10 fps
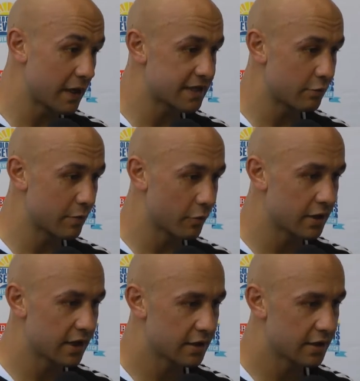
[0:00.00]
players that we brought
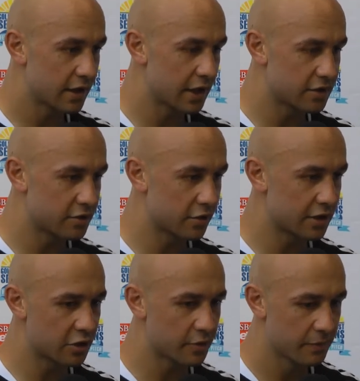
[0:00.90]
here to do the
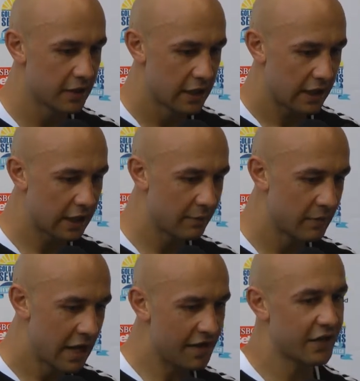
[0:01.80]
job.
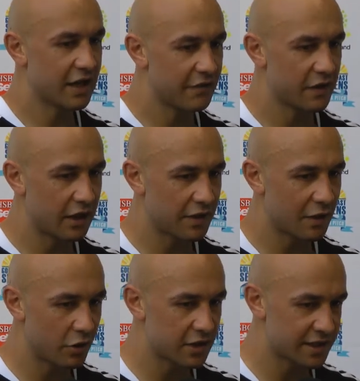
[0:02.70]
I think if anything,
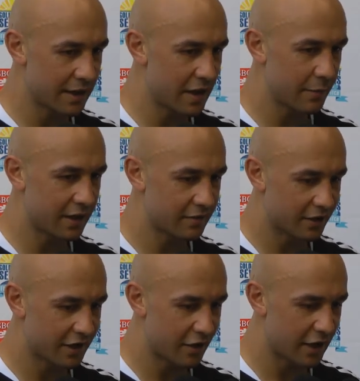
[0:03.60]
we could say maybe
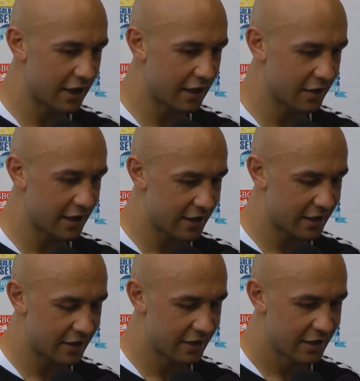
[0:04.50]

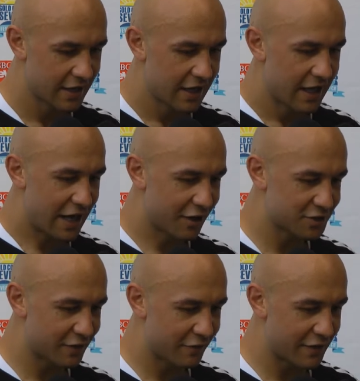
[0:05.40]
a
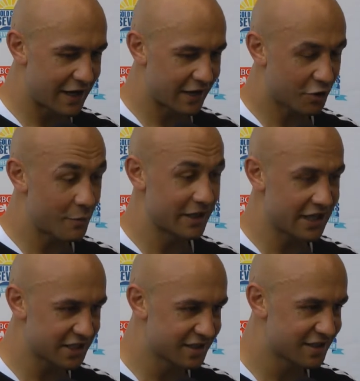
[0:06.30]
loss of
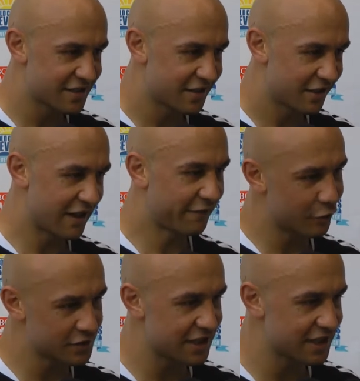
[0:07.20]
combinations. That
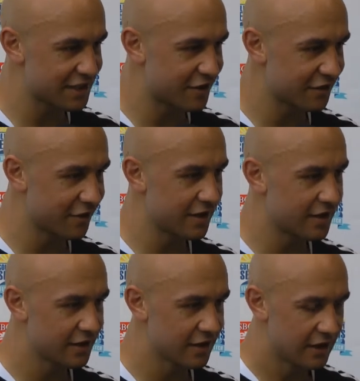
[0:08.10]
fluency is not there.